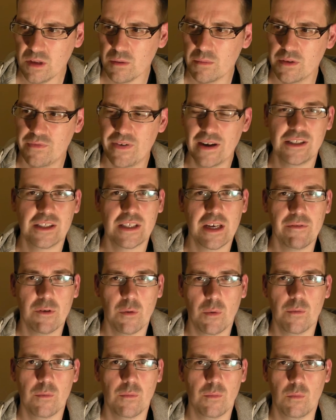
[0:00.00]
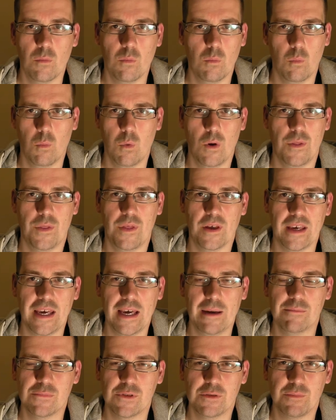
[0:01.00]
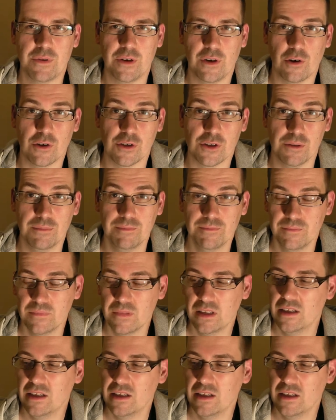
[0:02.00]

The fact to give you one with the games is pretty awesome.